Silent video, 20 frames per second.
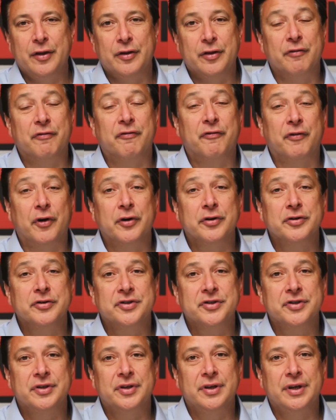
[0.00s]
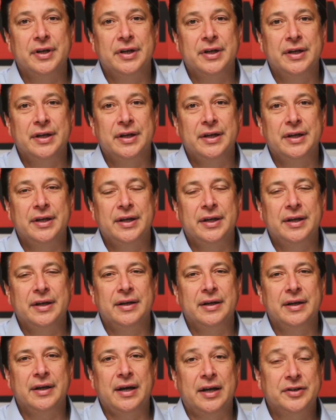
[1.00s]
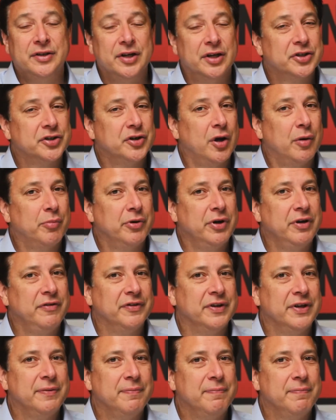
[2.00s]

The first I touched on briefly.